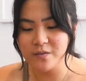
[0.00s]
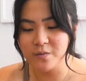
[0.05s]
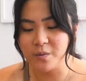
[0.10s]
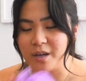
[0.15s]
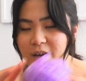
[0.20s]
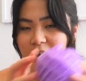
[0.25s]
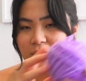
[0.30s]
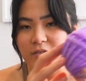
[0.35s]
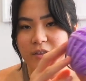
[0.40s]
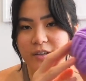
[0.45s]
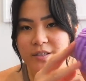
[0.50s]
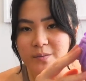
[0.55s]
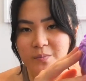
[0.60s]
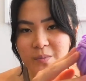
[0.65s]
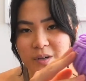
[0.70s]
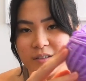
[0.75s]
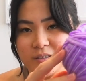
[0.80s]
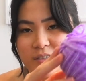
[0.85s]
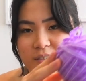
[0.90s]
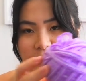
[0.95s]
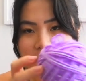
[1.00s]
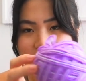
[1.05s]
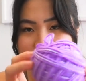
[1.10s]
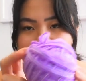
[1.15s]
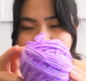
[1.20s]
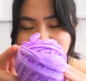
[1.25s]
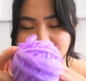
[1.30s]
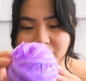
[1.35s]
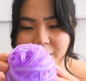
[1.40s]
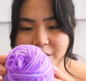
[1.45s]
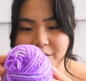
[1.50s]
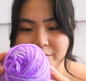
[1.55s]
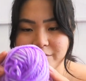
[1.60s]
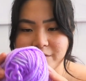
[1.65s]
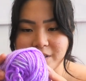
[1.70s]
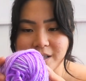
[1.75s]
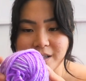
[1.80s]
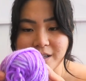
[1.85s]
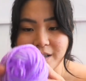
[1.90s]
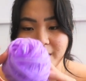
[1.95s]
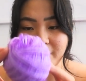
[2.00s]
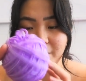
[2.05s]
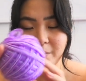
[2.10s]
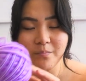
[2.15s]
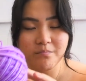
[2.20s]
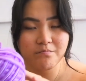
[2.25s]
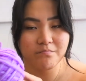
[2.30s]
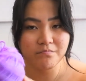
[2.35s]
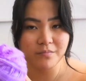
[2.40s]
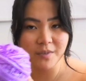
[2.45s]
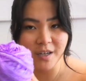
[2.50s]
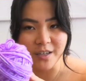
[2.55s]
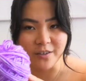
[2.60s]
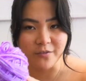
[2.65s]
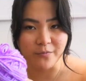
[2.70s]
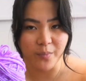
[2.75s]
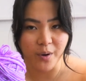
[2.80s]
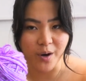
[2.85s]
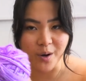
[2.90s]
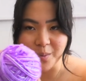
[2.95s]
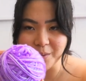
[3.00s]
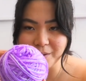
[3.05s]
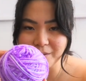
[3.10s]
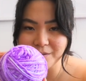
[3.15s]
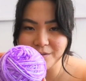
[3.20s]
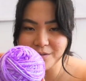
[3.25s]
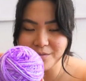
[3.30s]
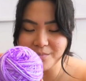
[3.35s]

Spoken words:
We have this much left of the kind of purple